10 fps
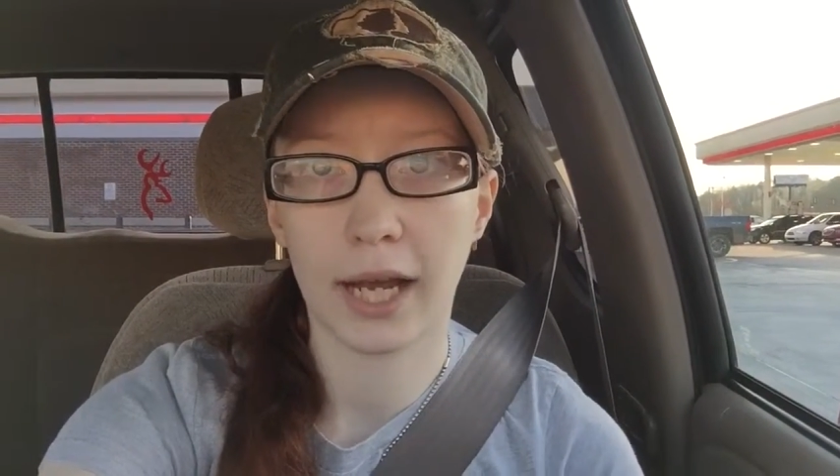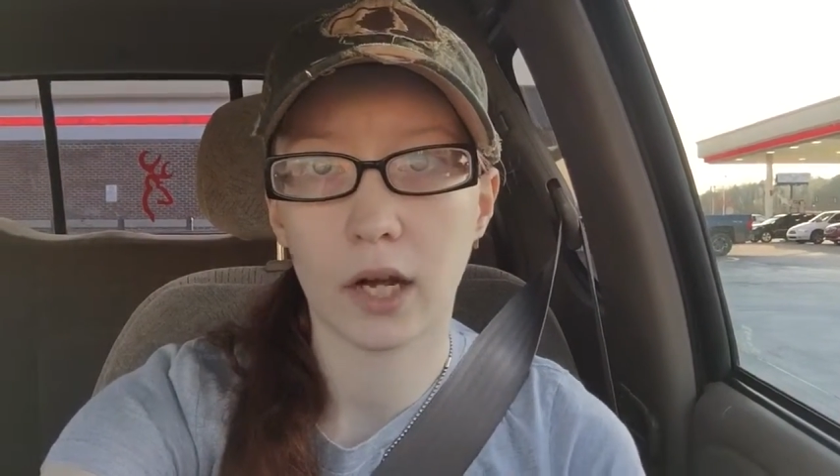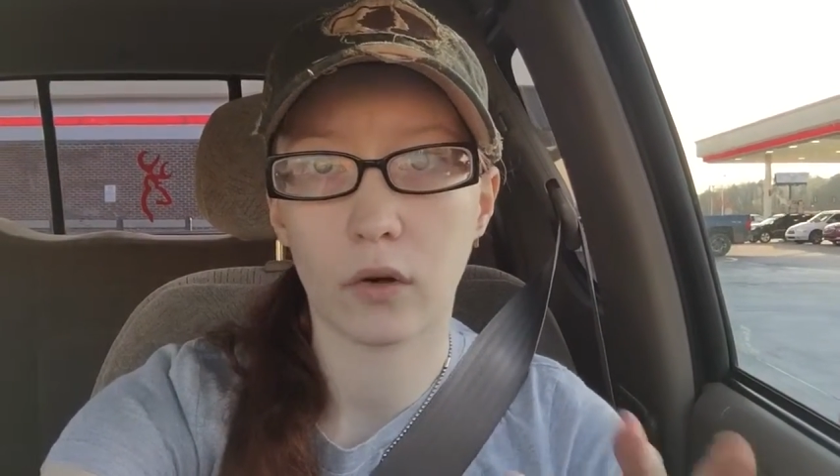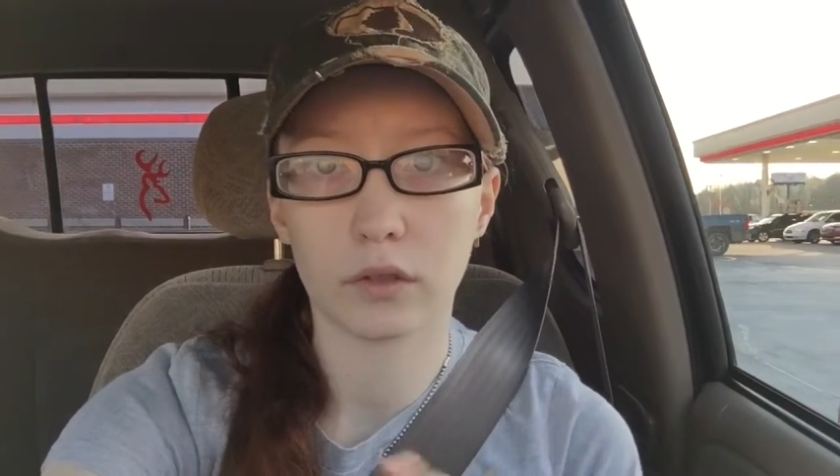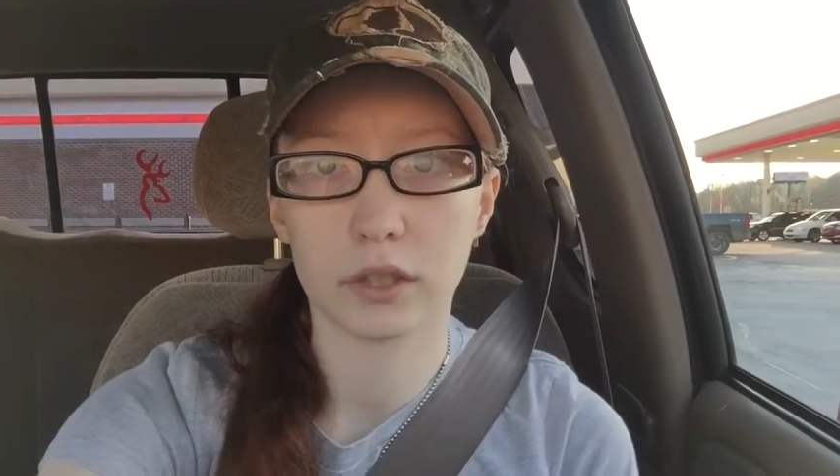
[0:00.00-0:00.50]

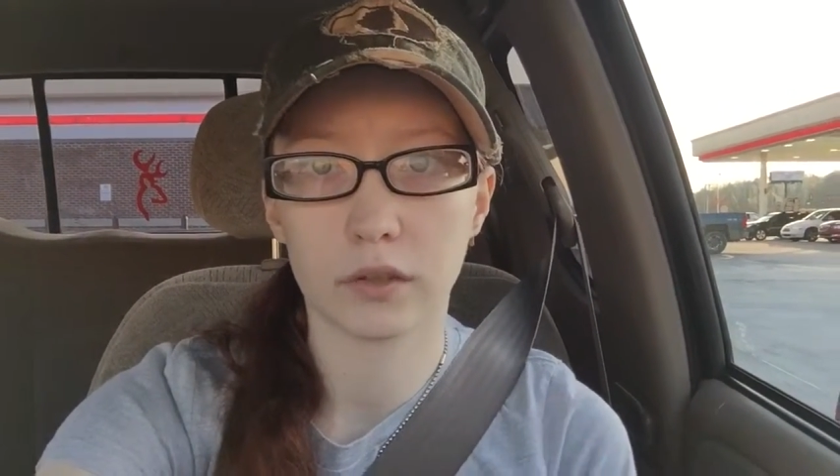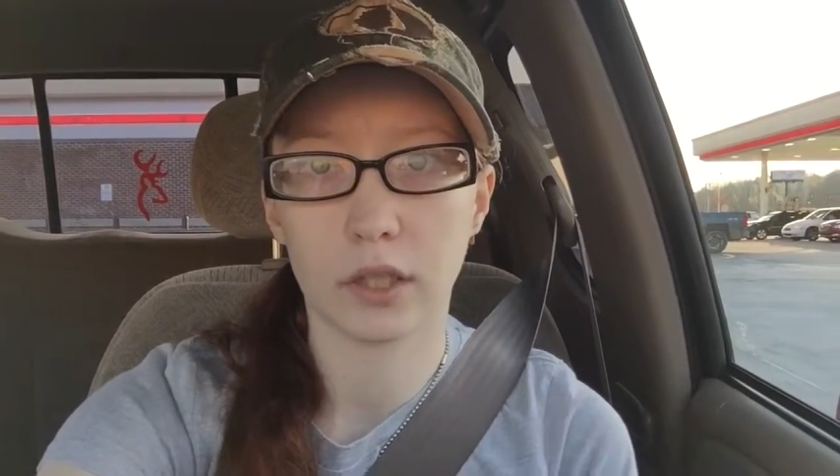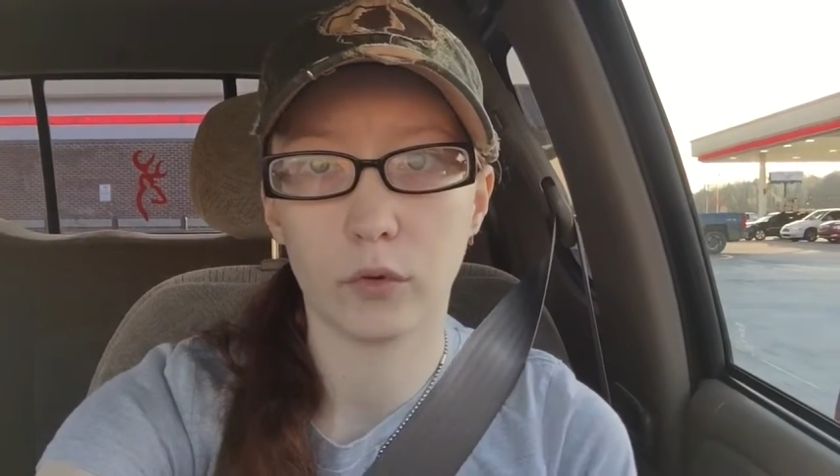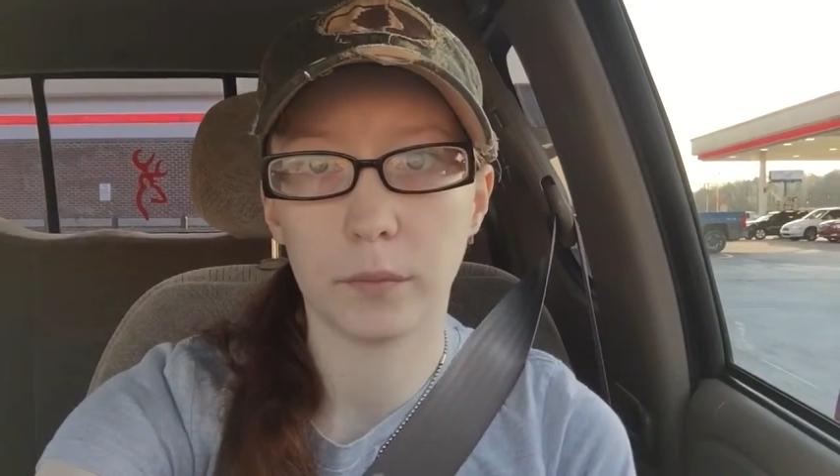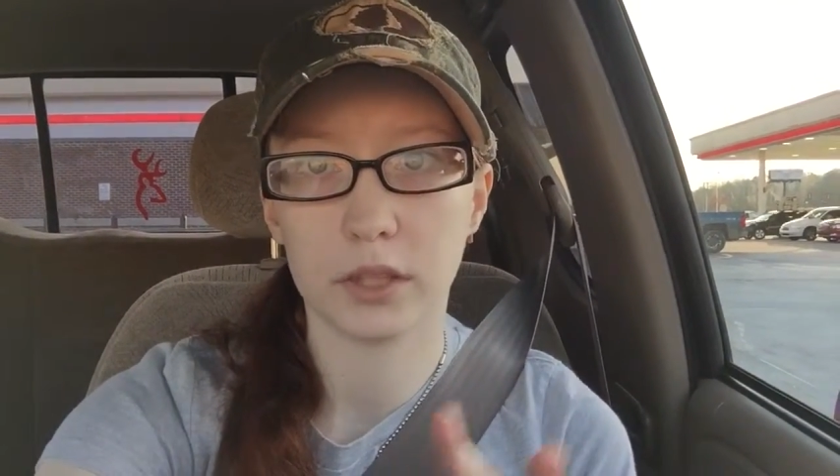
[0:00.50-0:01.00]
out so that
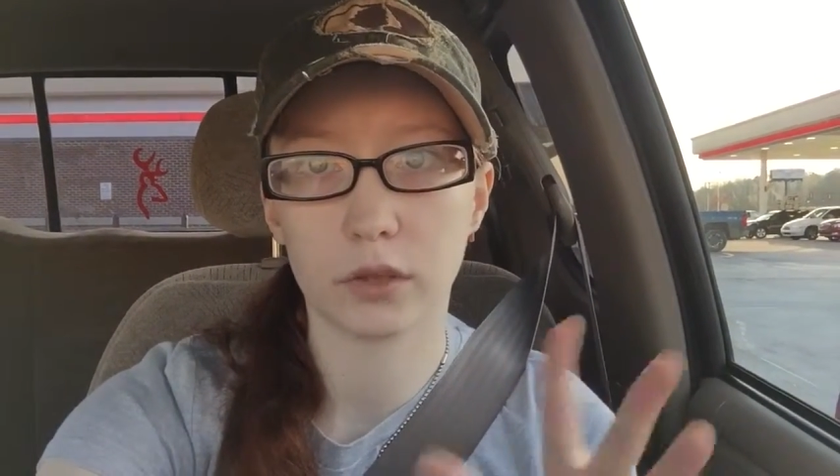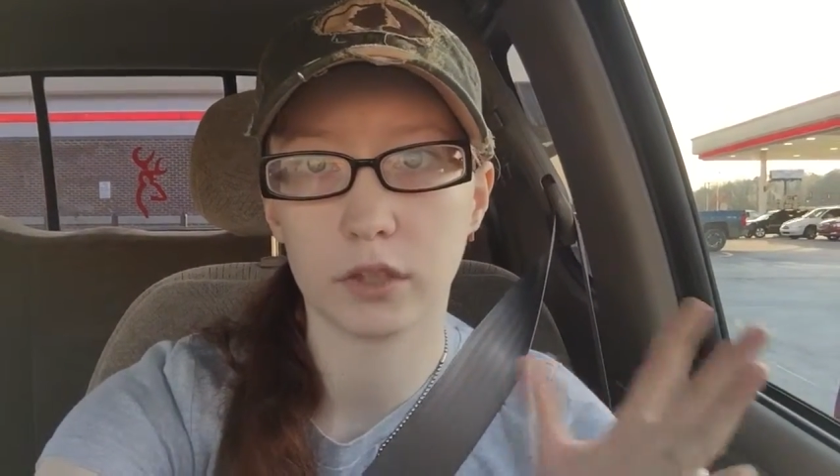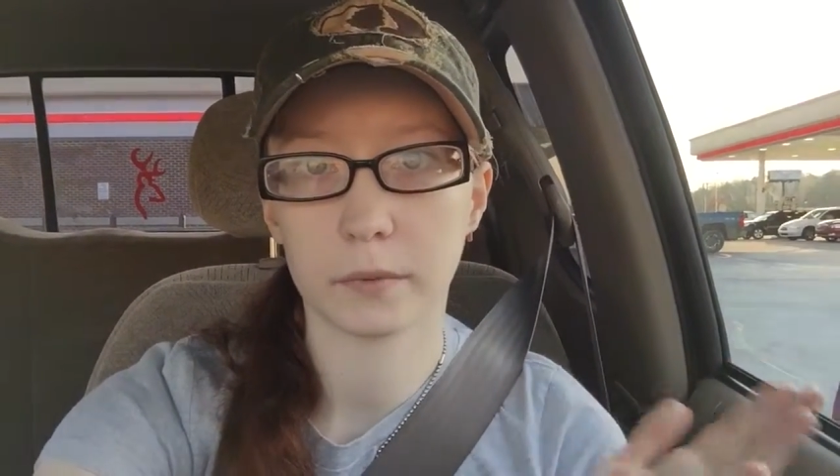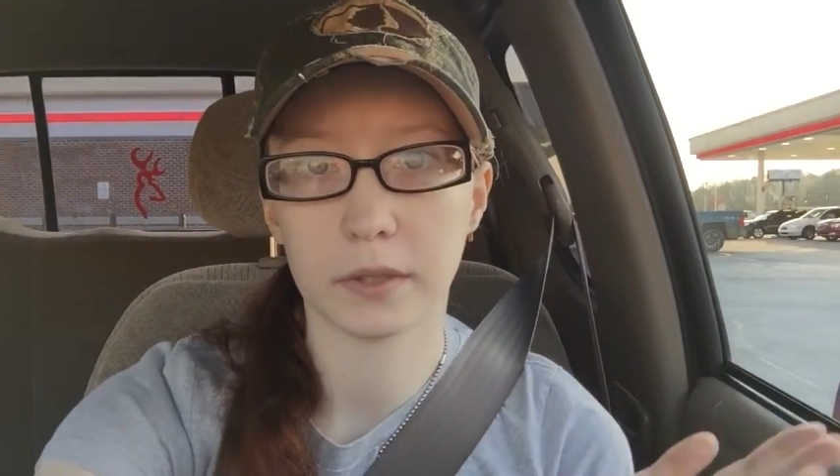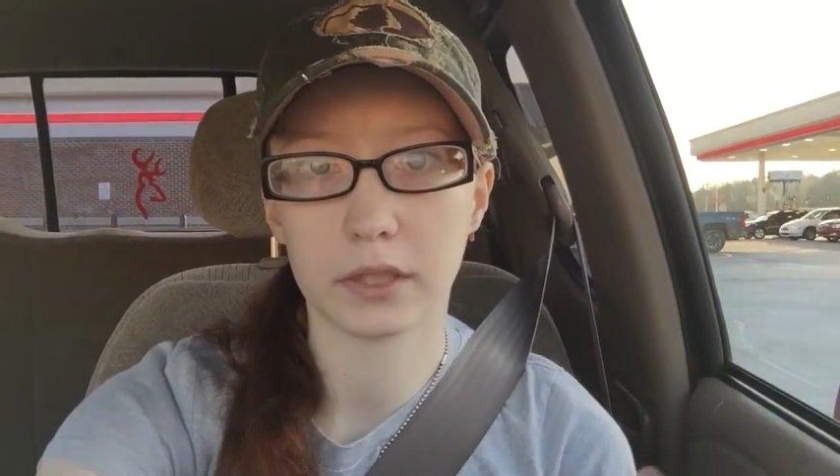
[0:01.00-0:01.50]
it won't be so
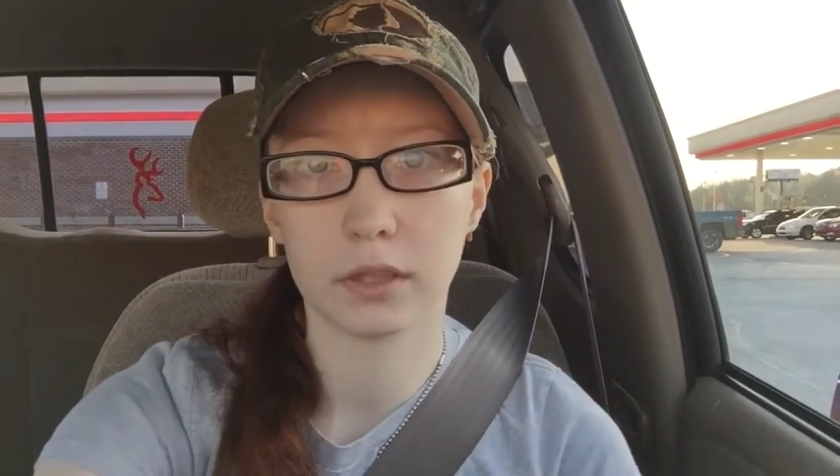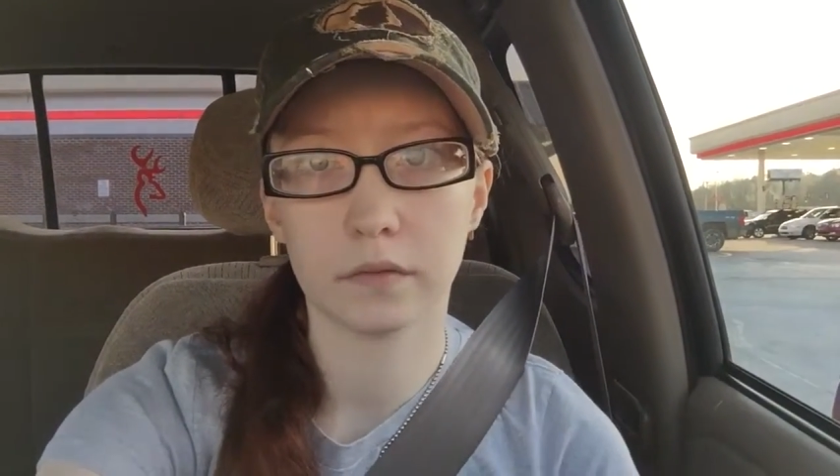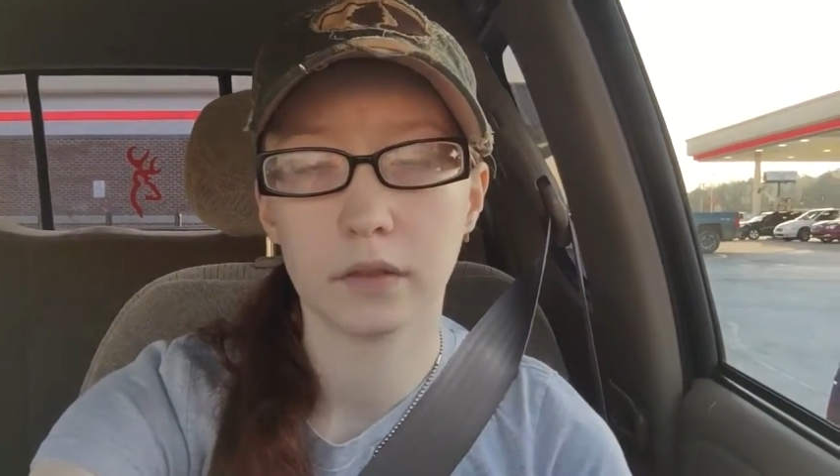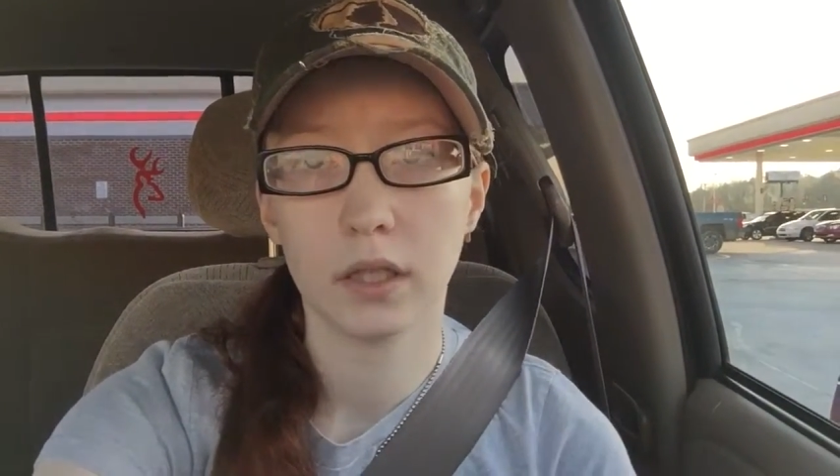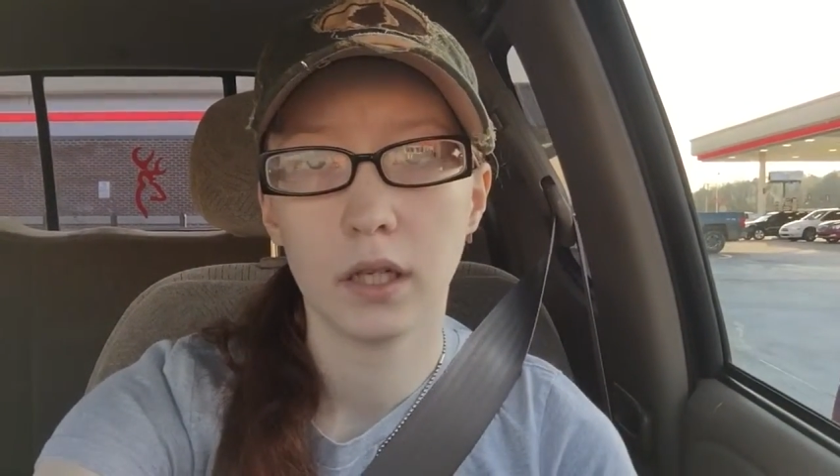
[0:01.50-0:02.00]
expensive.